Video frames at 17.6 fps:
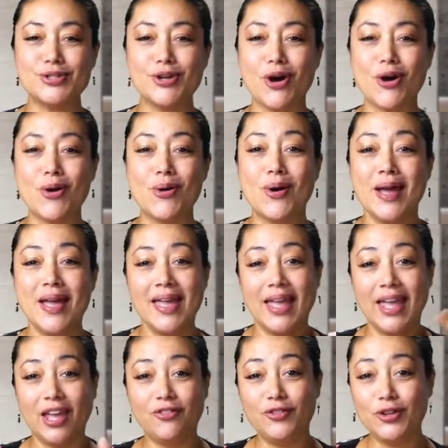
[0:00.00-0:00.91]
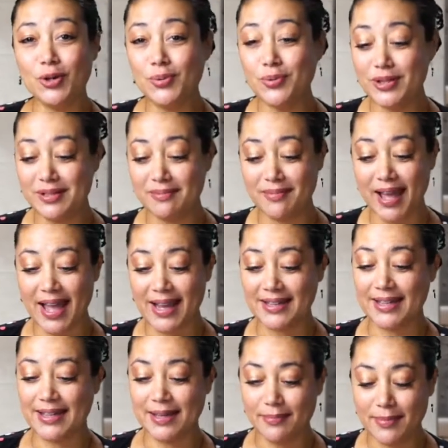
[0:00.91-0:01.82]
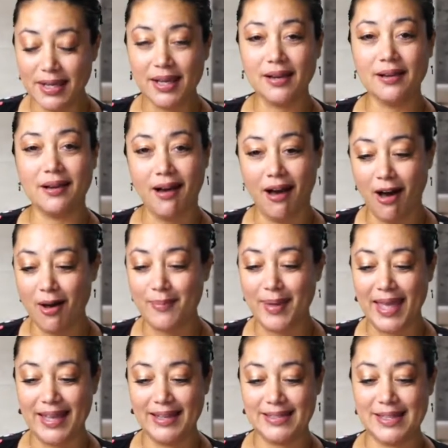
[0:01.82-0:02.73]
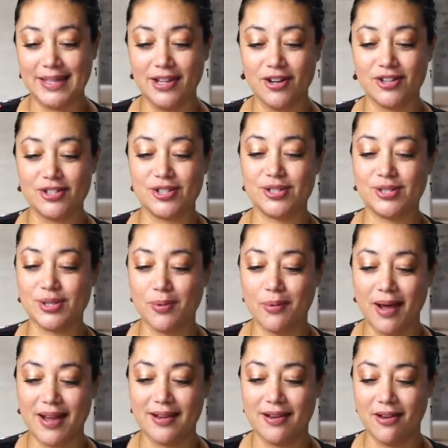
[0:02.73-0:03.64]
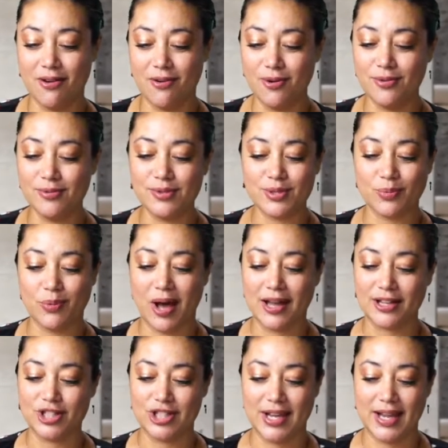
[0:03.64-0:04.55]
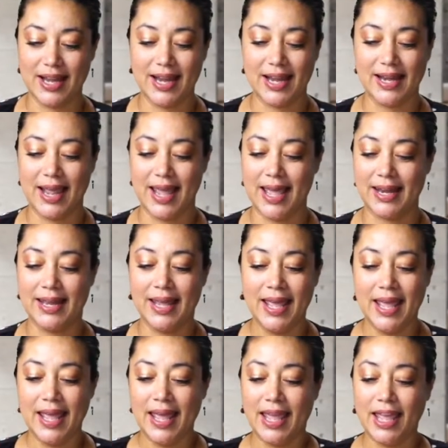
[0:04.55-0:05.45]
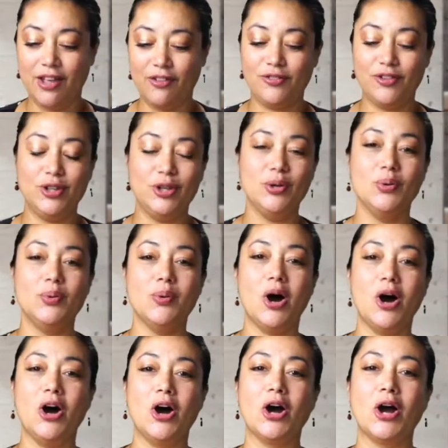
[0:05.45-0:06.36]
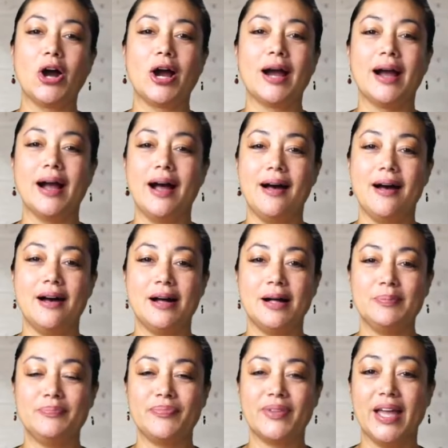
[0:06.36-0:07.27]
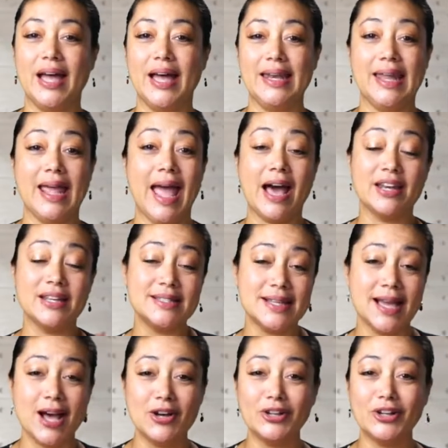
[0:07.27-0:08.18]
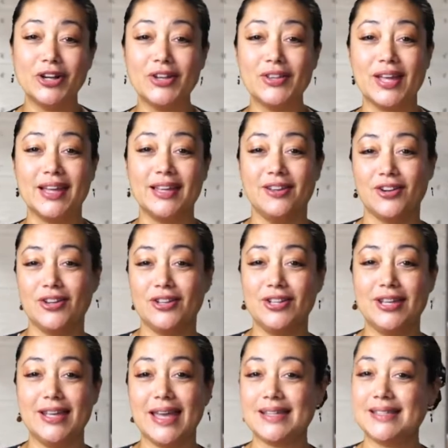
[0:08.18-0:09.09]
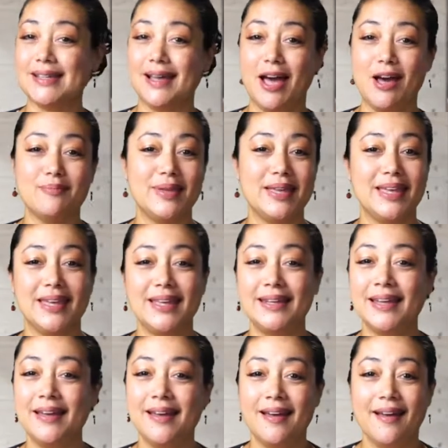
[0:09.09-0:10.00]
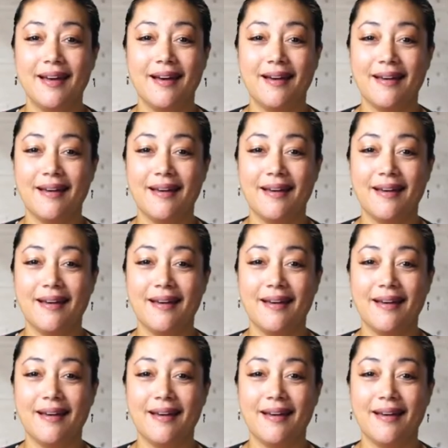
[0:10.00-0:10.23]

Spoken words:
So if you wouldn't mind, give me a comment here just so I know who's watching, and if you are an out-of-towner that you get to come in